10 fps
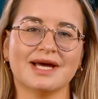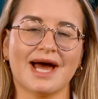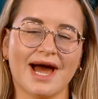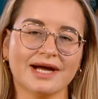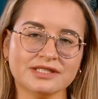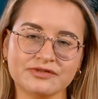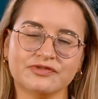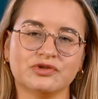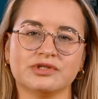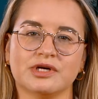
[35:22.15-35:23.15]
active
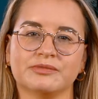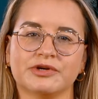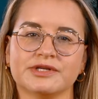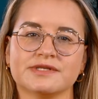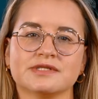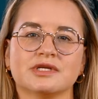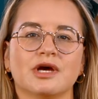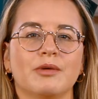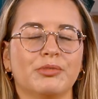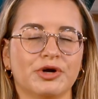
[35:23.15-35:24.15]
phone numbers,
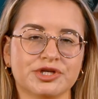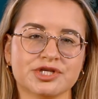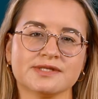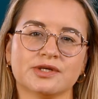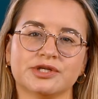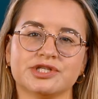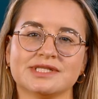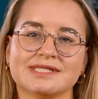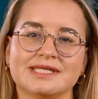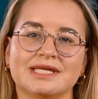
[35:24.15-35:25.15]
purchase
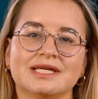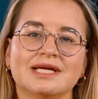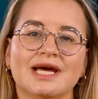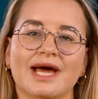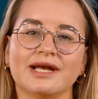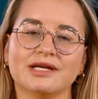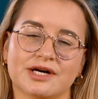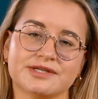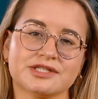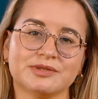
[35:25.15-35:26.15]
urgency, and
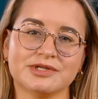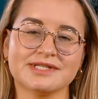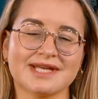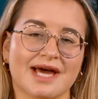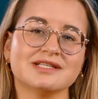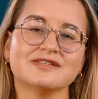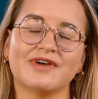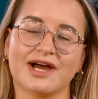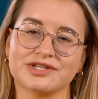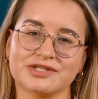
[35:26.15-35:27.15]
customer
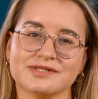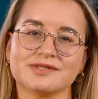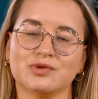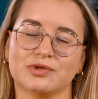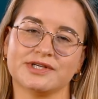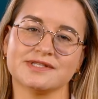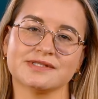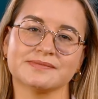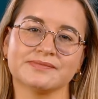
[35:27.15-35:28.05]
satisfaction scores.